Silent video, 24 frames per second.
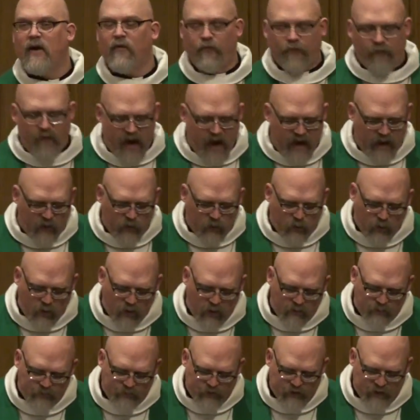a
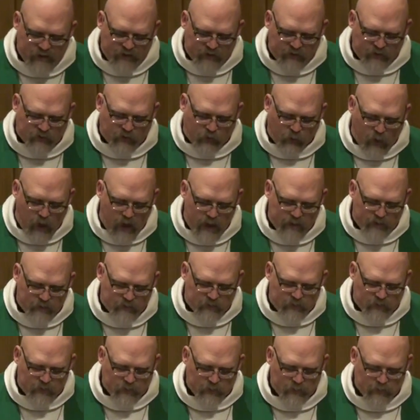follower of Jesus
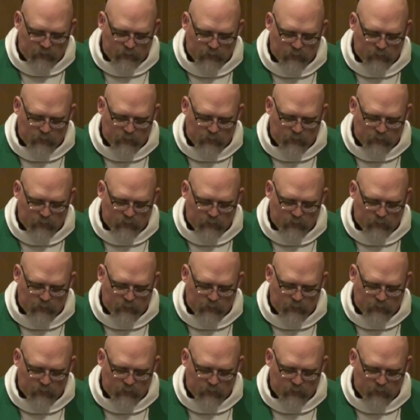Christ.